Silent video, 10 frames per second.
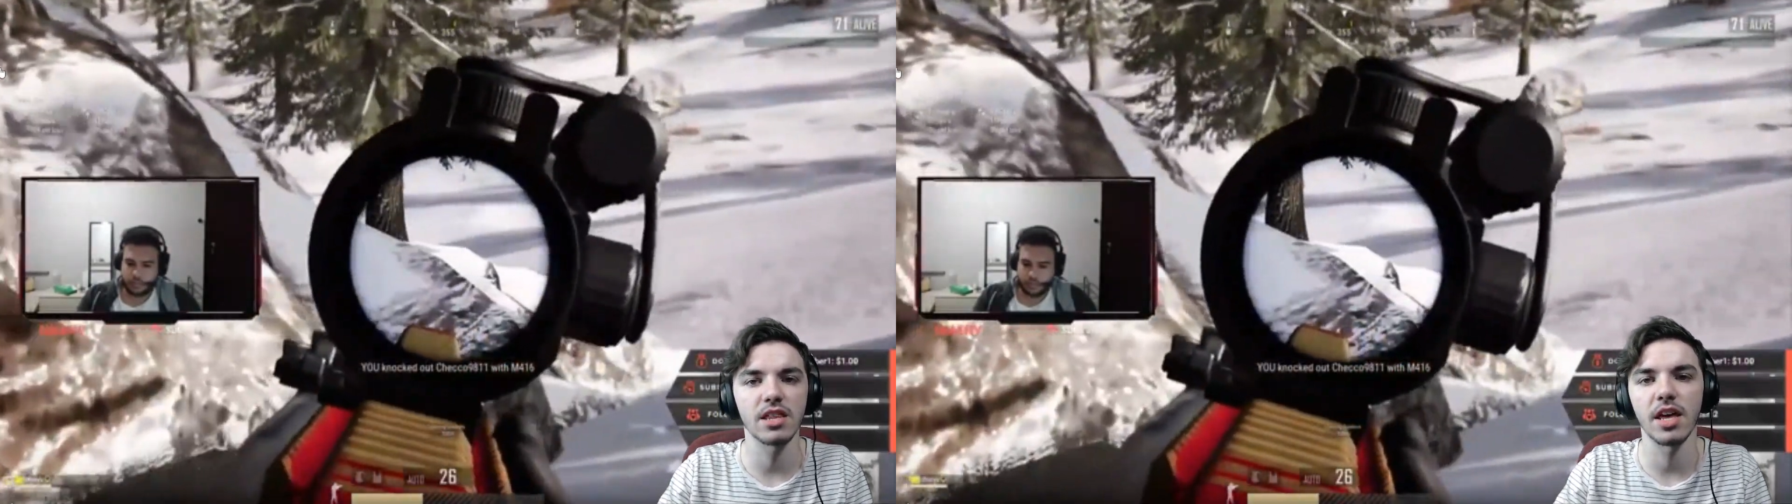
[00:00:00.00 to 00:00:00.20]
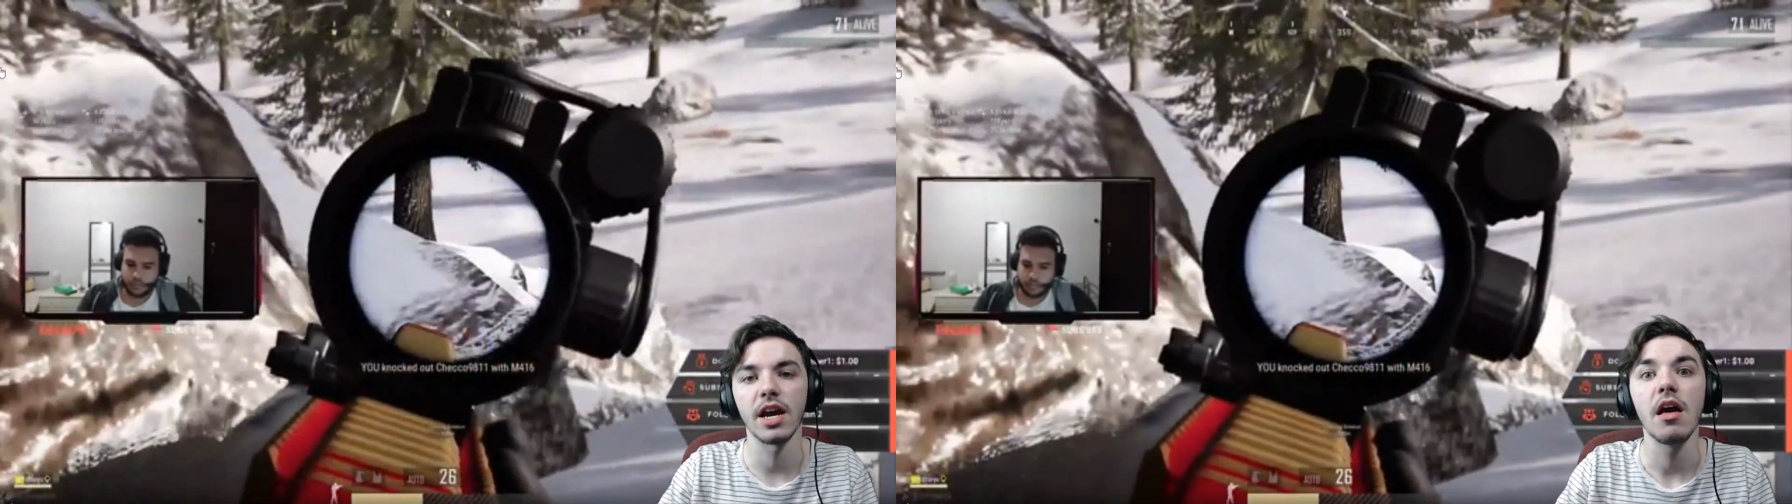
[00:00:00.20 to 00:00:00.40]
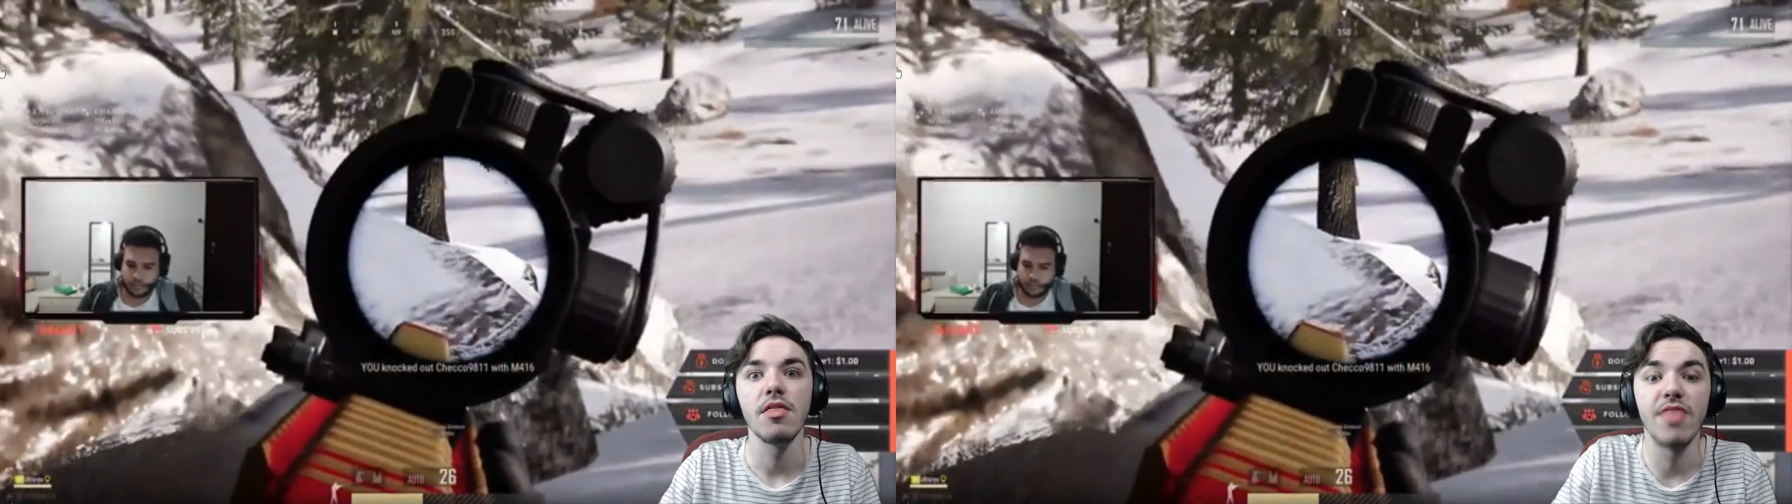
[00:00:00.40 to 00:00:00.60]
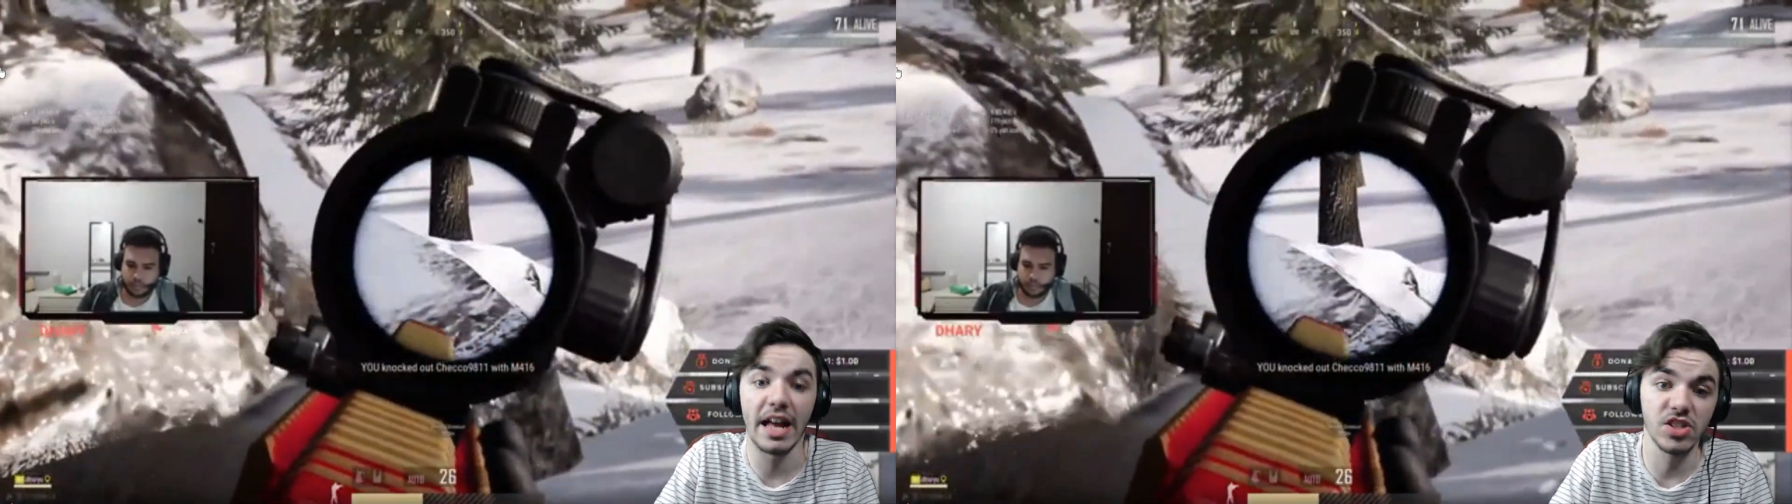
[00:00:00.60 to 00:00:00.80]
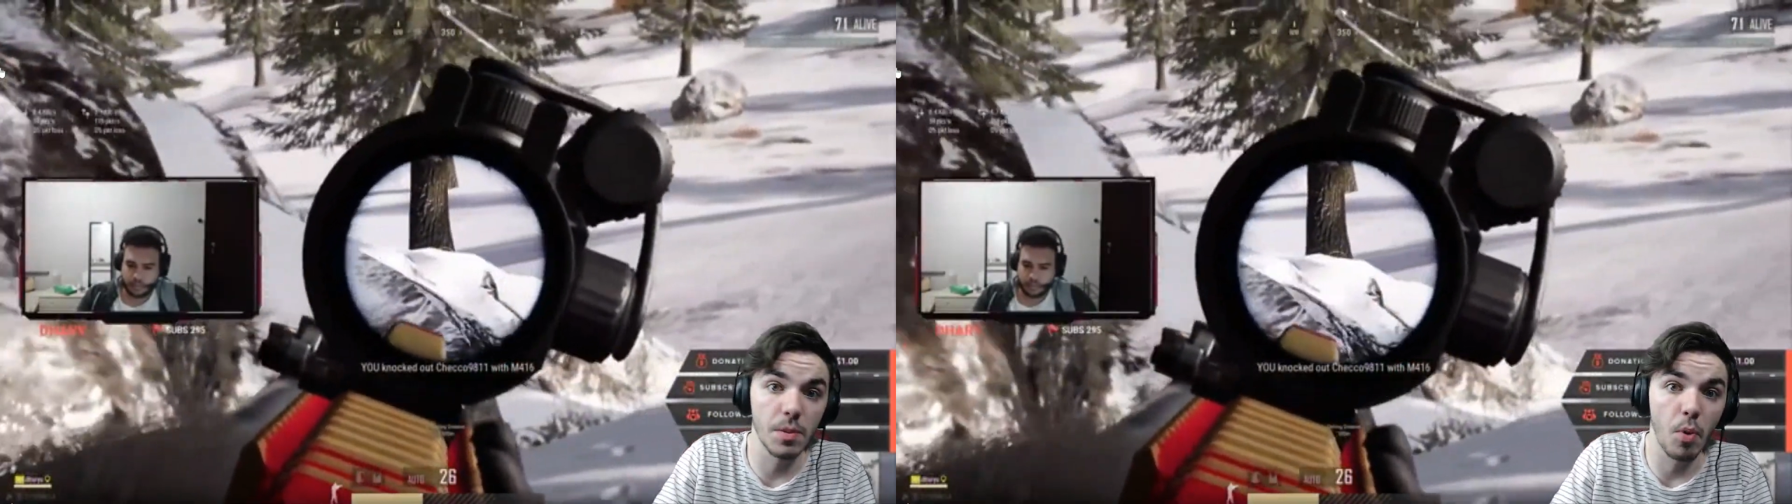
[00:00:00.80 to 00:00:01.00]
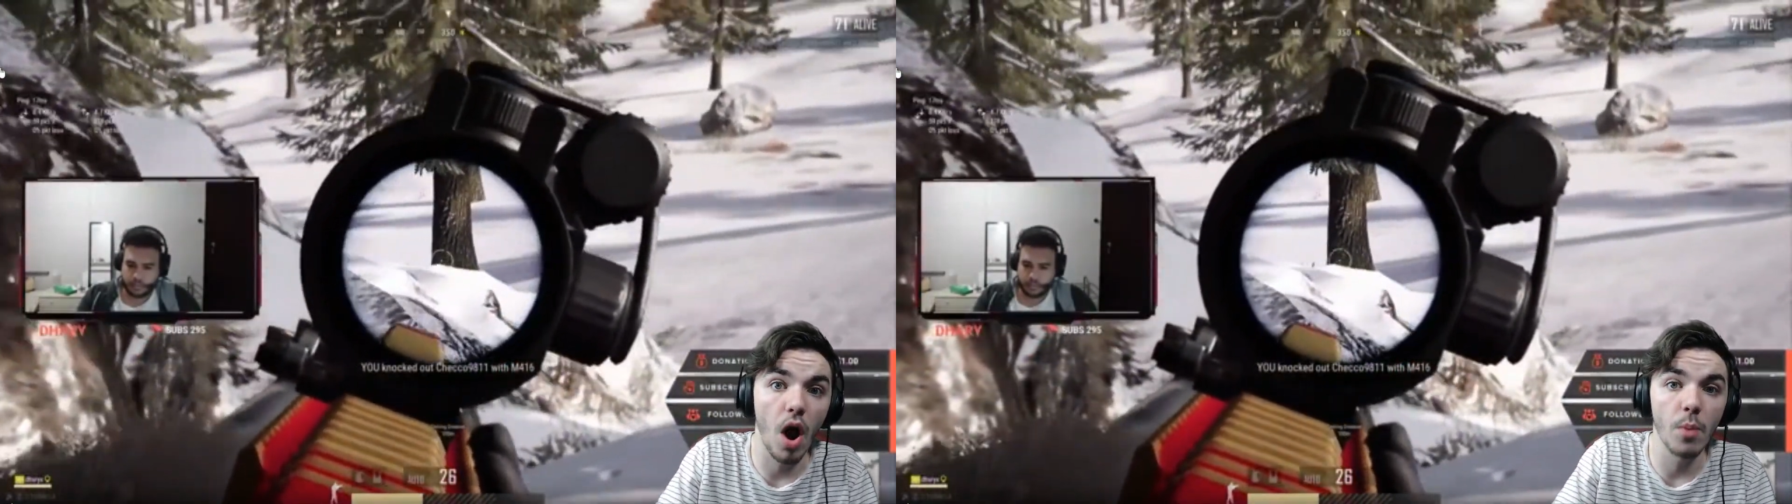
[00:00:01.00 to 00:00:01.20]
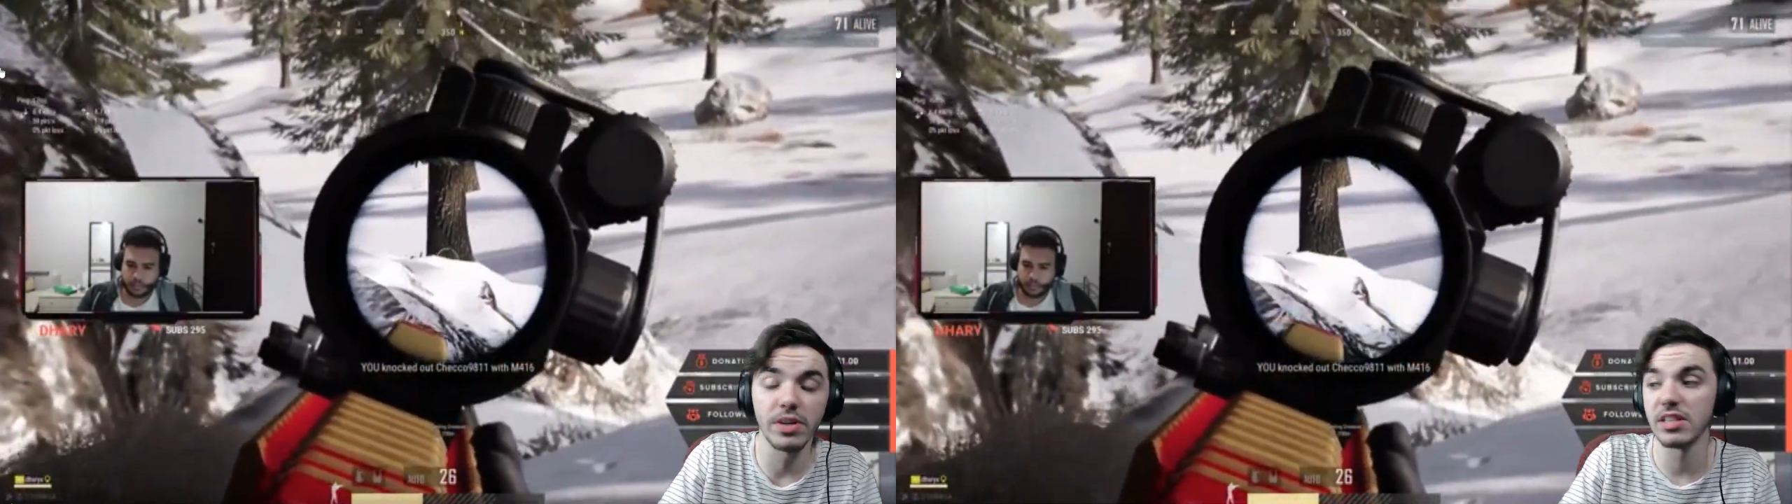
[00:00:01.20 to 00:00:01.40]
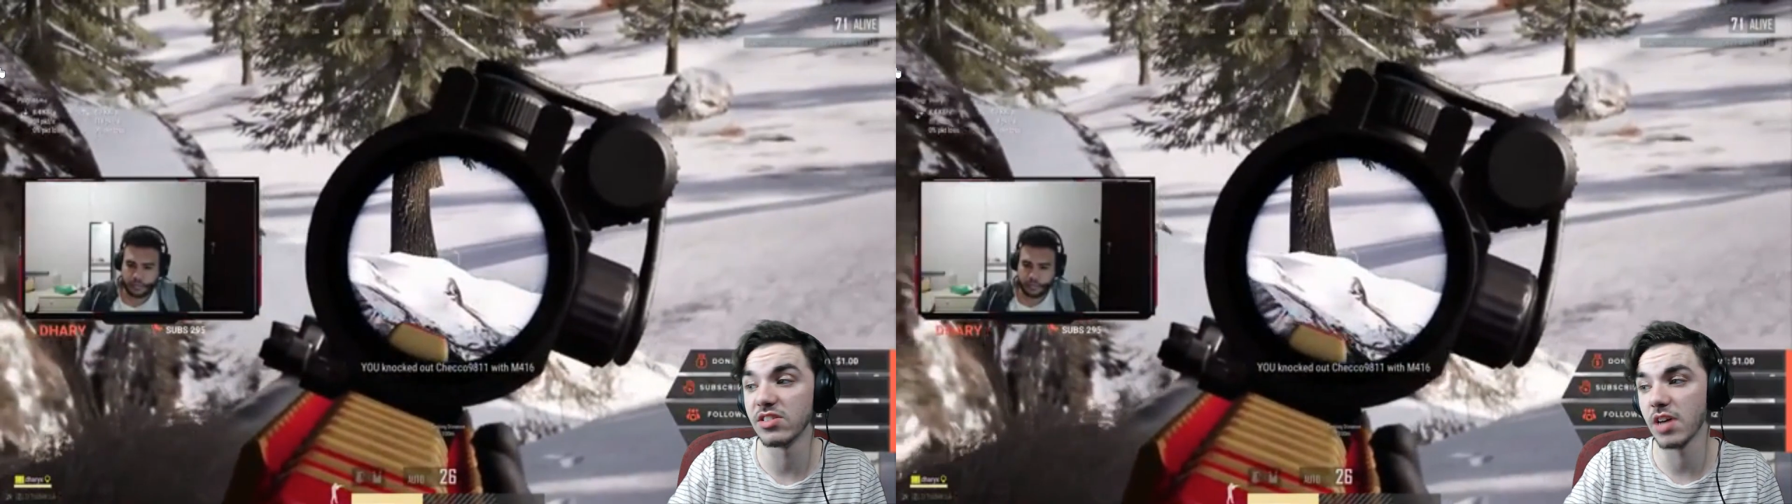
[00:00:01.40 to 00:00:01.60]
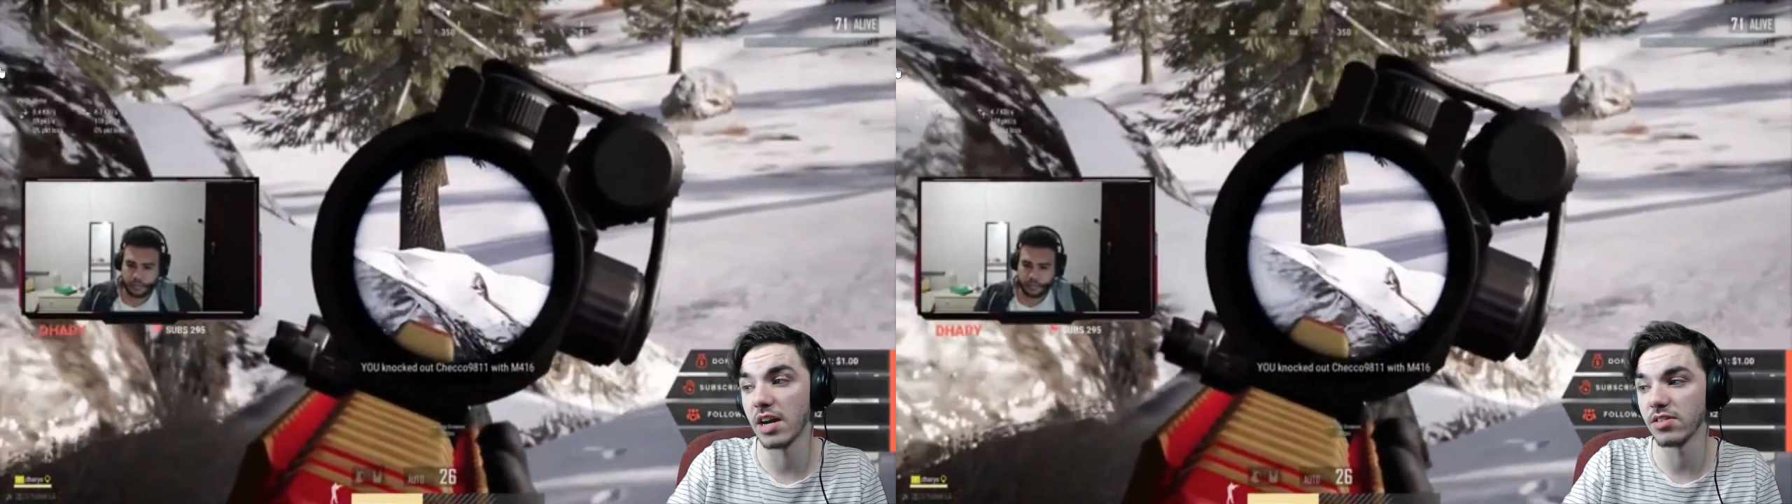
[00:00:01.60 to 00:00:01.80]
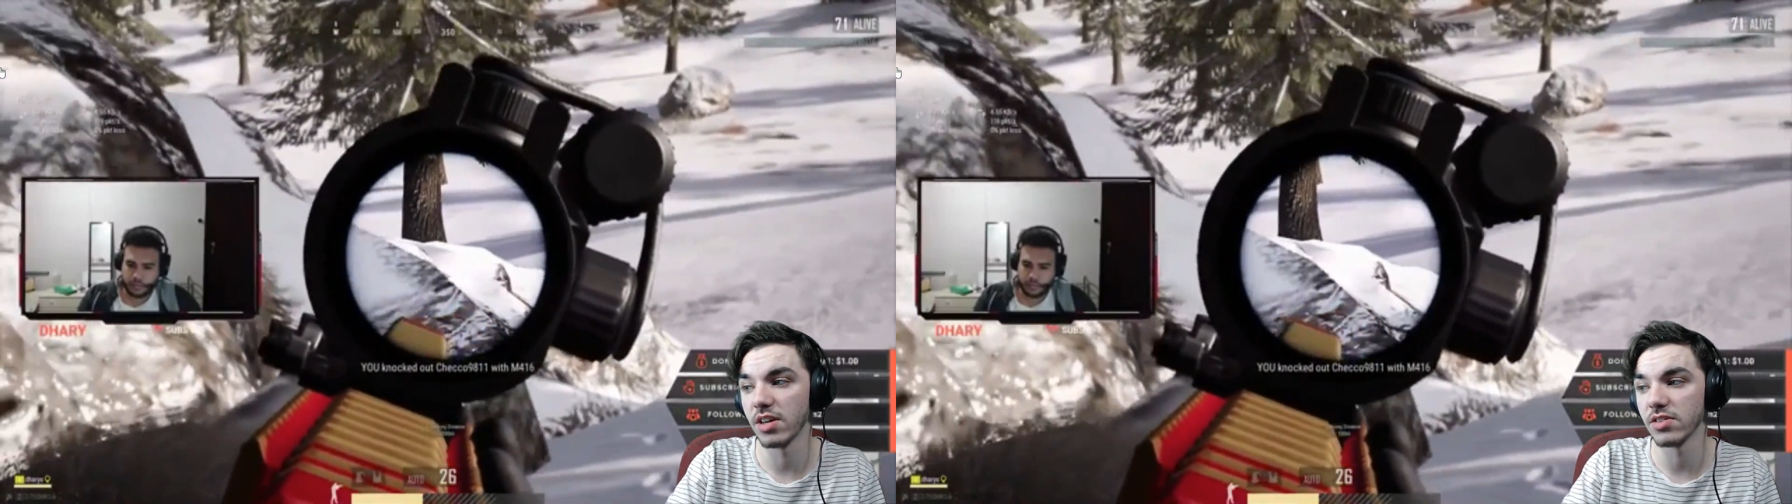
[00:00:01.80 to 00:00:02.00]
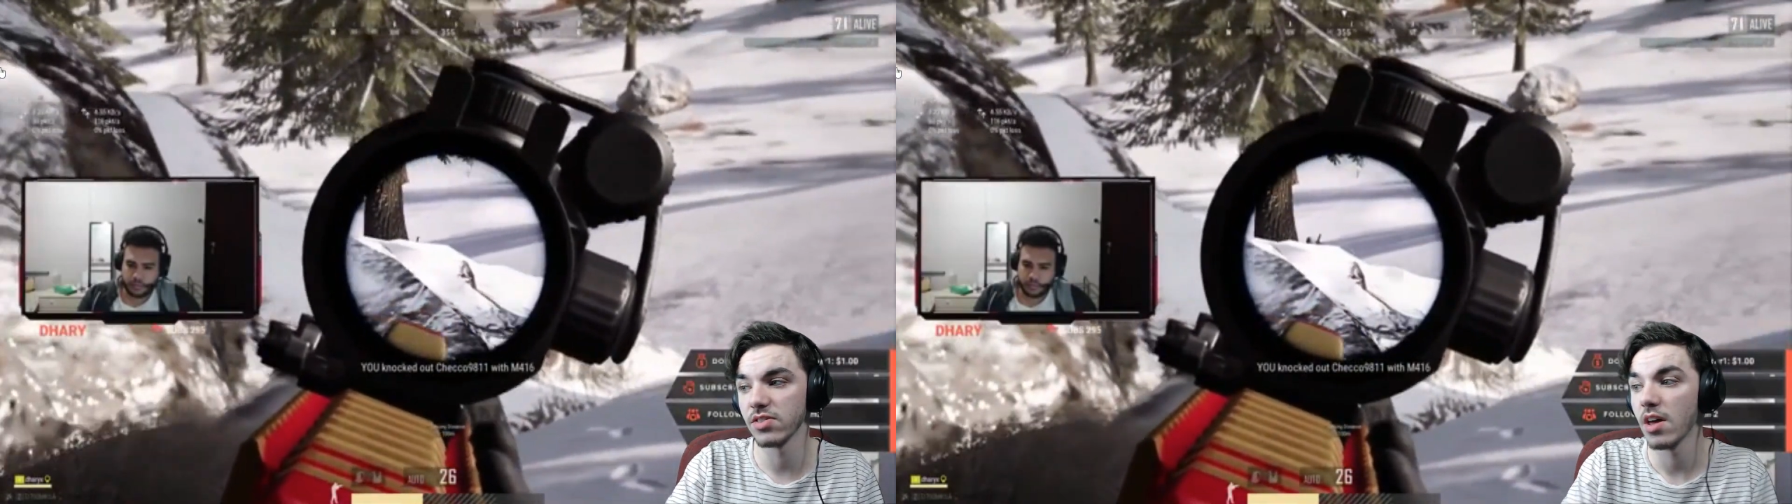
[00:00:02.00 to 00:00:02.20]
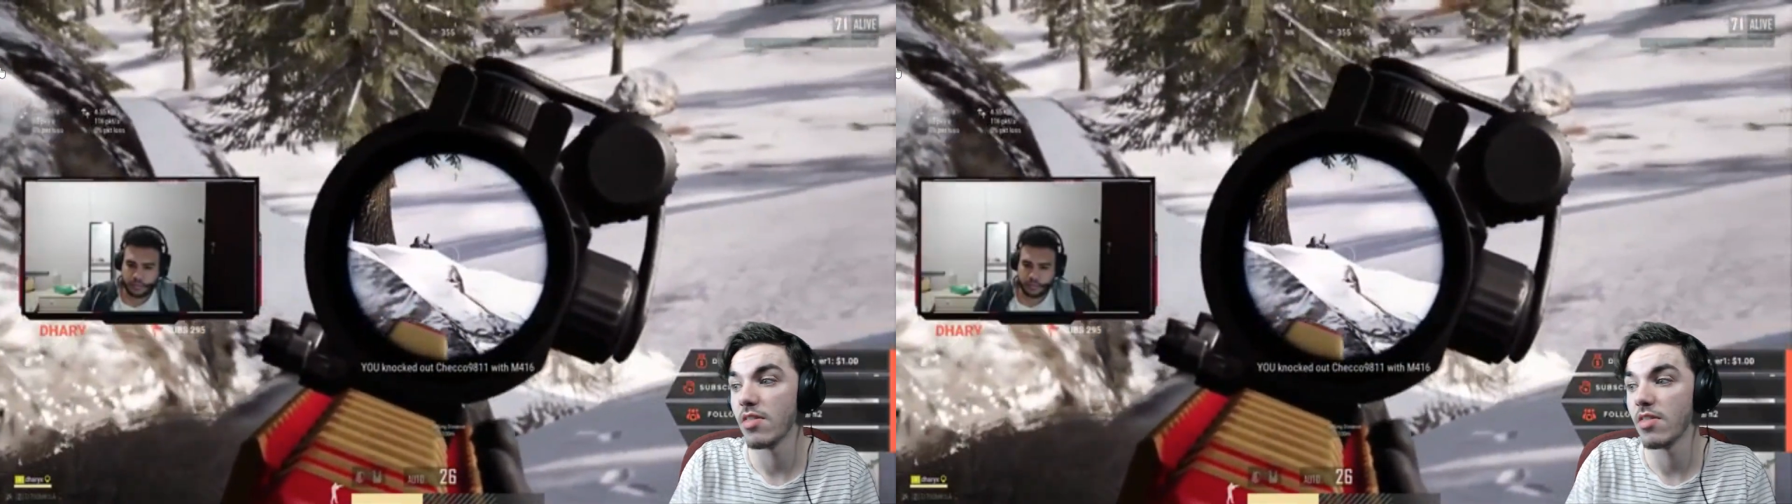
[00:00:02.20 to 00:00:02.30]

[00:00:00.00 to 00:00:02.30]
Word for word: thing. That's the problem with these kind of things.